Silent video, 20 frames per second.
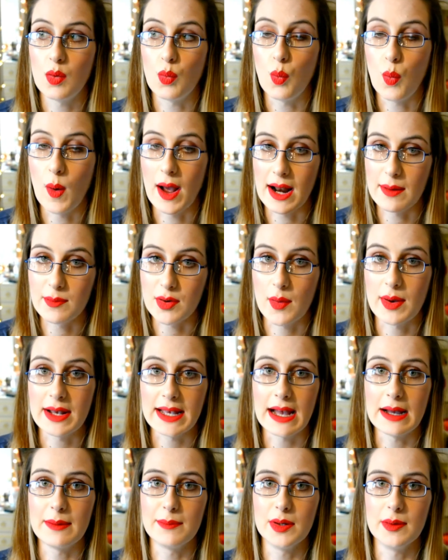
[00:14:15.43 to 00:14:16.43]
When I'm going
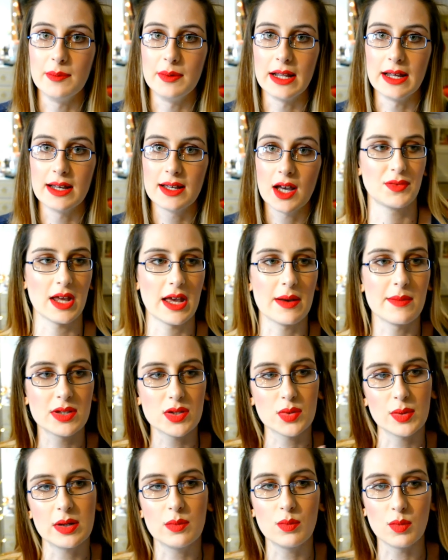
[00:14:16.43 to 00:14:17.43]
out in public. In
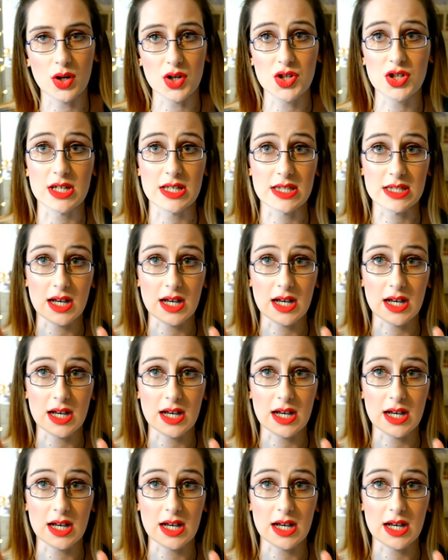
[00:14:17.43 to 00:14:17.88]
between washes,